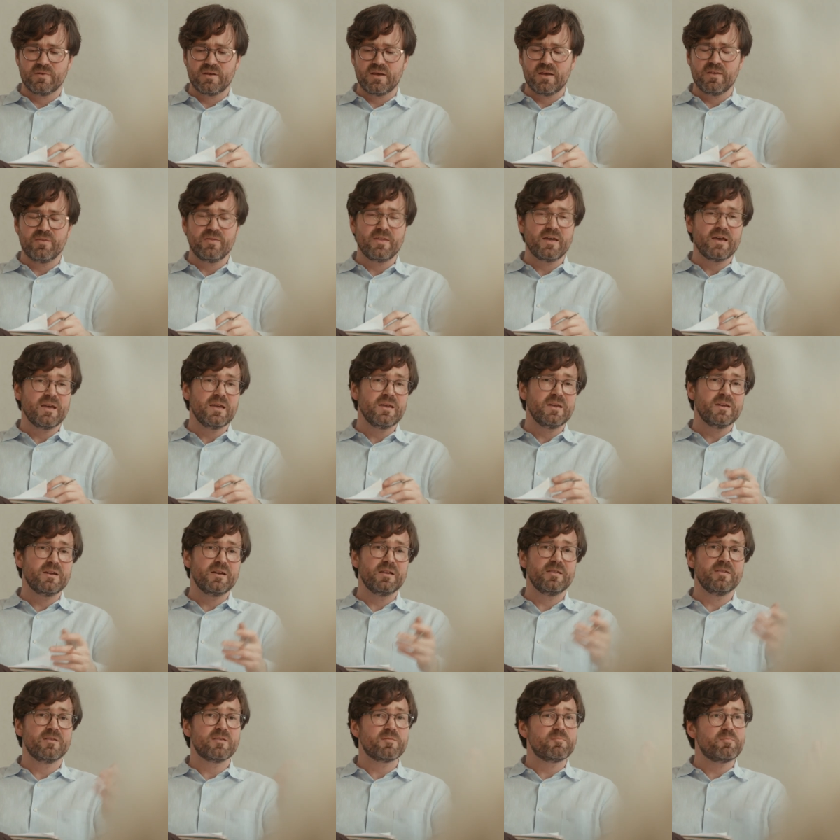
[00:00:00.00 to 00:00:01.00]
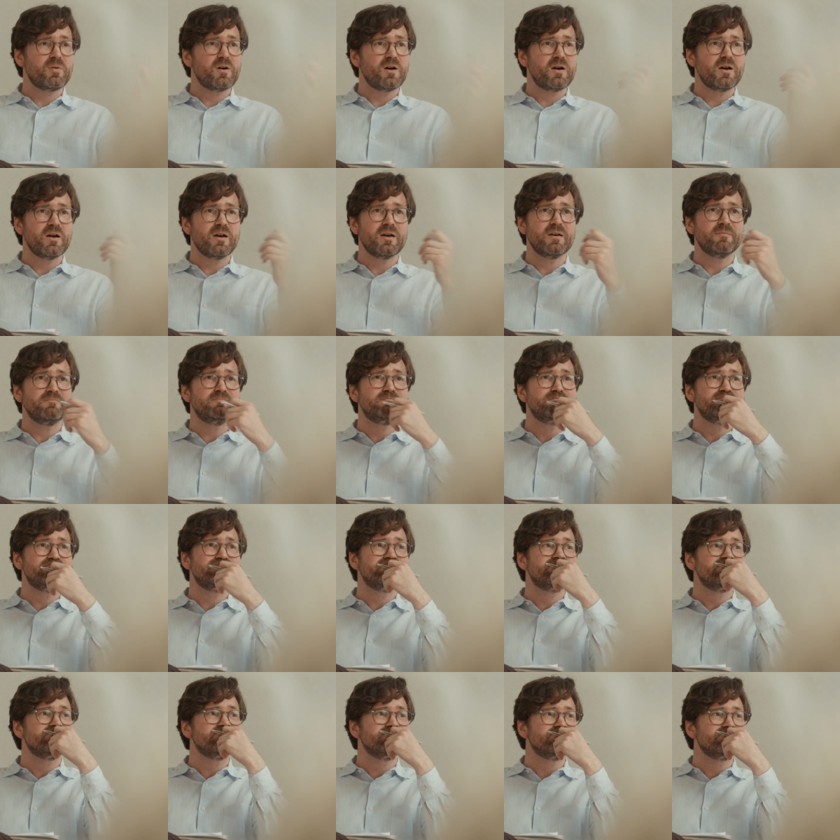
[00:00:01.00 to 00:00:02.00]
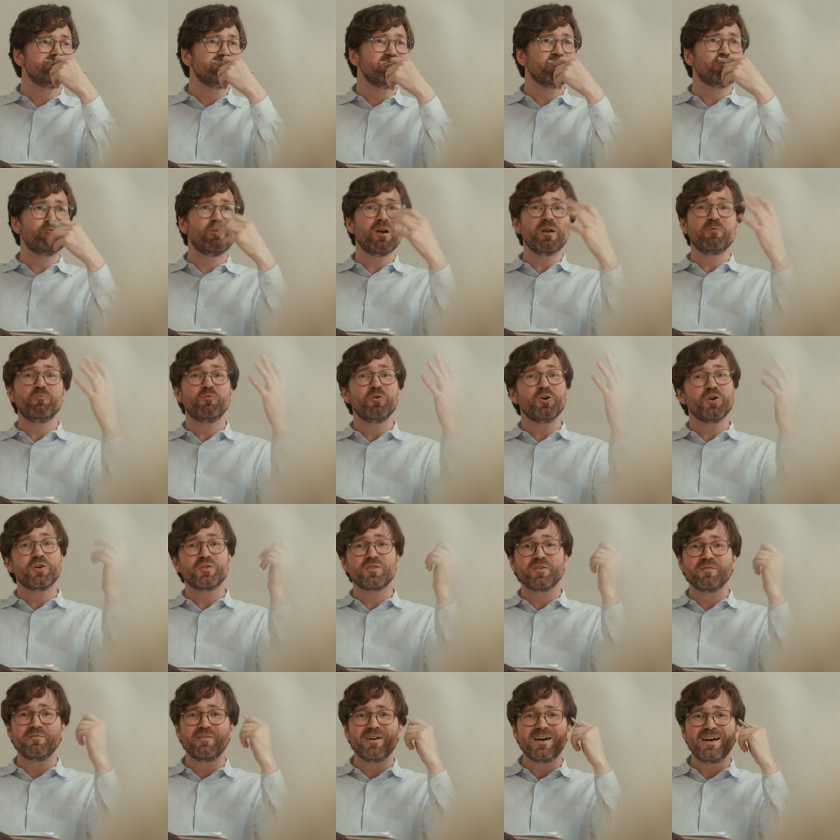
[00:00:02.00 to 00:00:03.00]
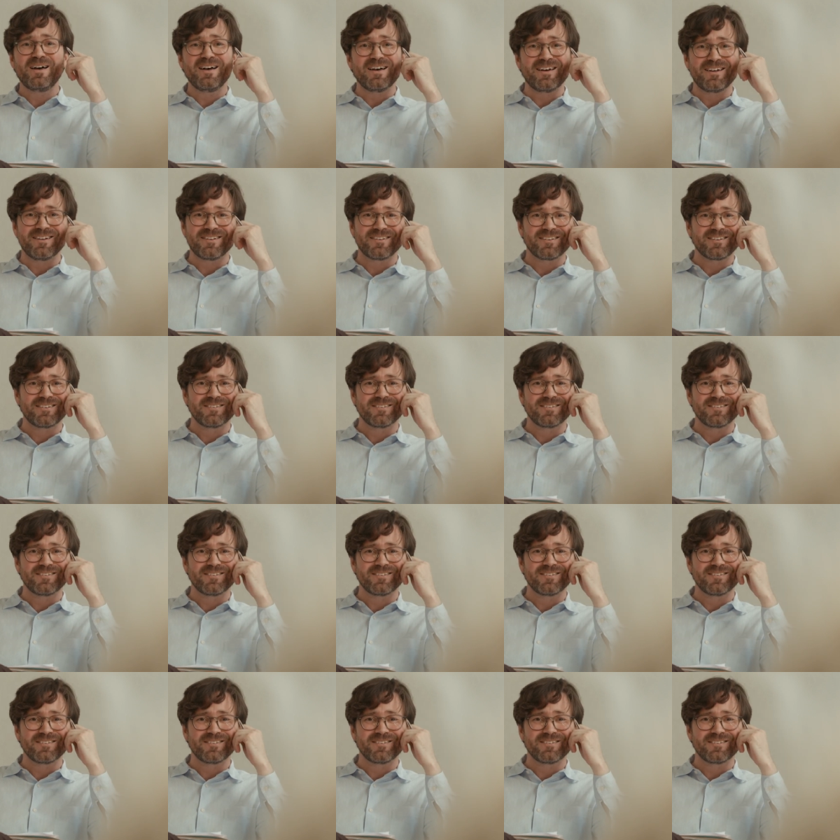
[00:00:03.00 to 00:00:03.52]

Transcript: And they can inspire great works of art.